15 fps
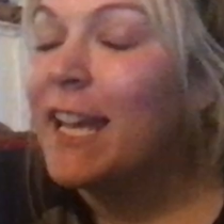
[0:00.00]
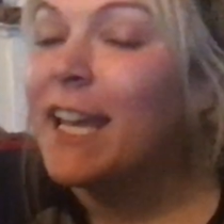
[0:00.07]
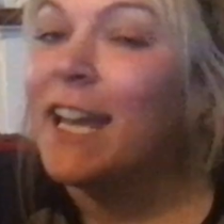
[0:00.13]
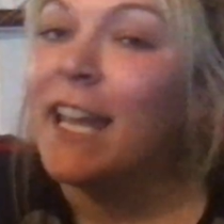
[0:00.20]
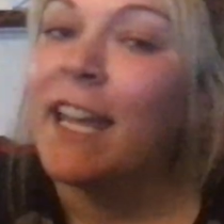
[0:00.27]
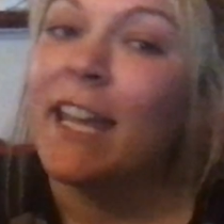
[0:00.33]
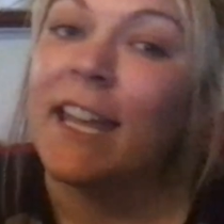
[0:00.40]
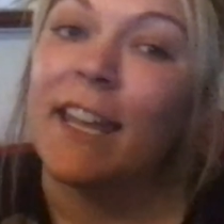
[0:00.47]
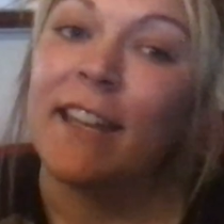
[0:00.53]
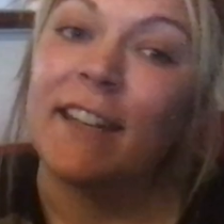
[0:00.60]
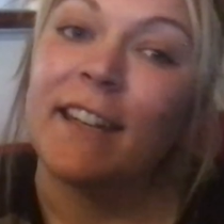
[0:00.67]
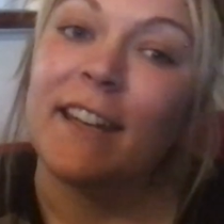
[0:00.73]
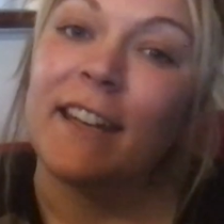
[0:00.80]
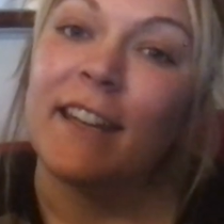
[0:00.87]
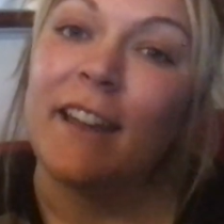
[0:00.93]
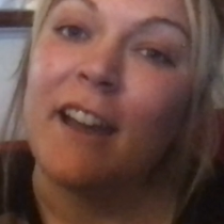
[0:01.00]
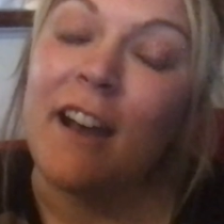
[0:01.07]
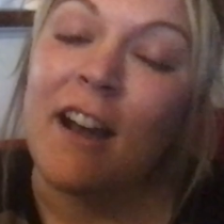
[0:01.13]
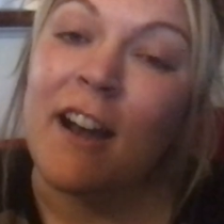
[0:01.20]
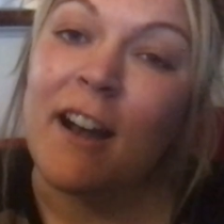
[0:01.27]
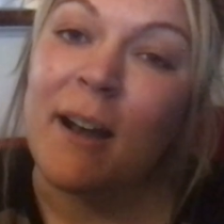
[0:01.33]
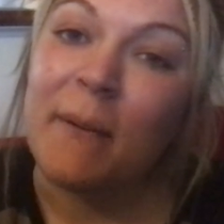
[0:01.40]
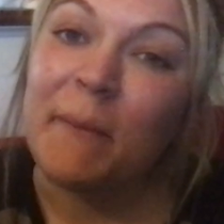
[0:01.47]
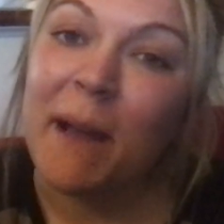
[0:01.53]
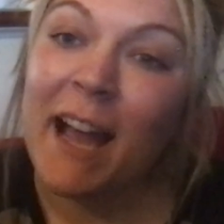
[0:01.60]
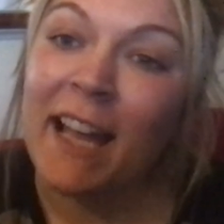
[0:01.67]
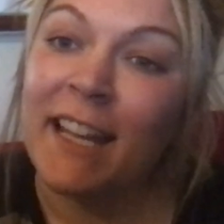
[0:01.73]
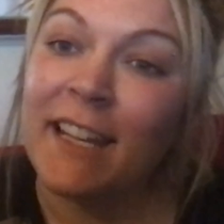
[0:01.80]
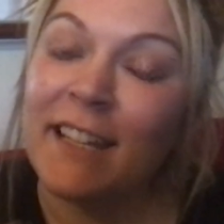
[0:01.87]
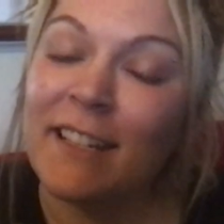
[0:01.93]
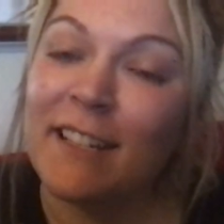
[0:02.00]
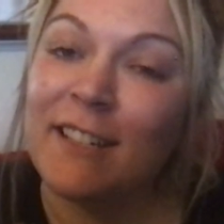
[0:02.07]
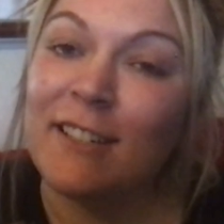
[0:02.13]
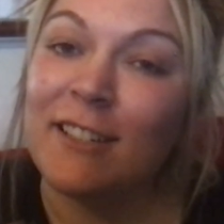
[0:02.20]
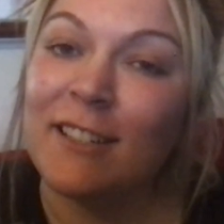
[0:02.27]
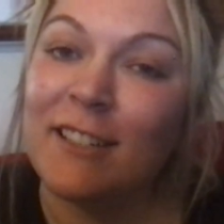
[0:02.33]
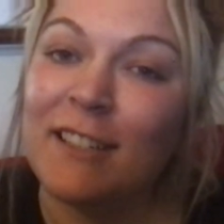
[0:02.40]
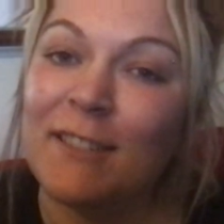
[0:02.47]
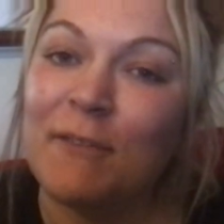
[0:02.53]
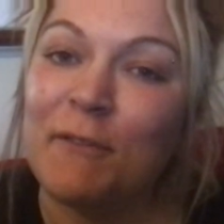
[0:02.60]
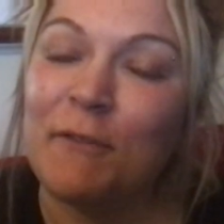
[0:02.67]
and I could just